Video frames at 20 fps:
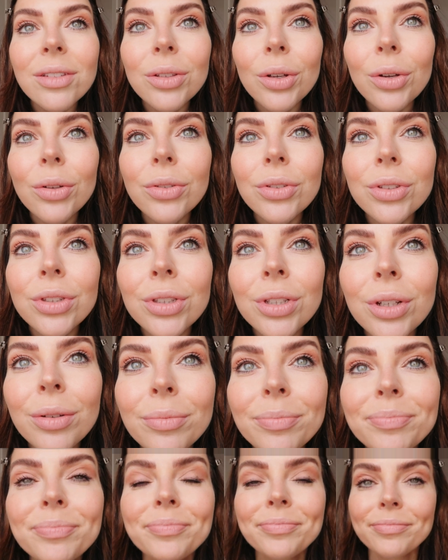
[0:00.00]
so
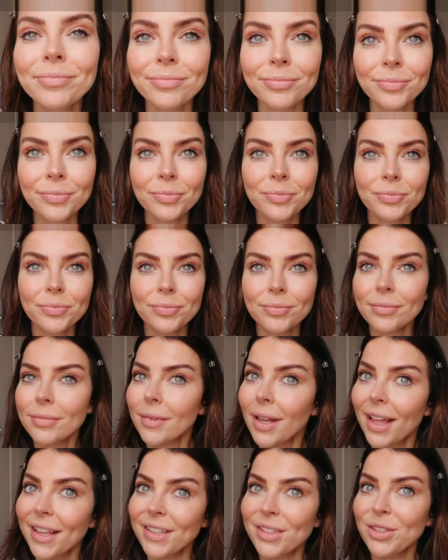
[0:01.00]
good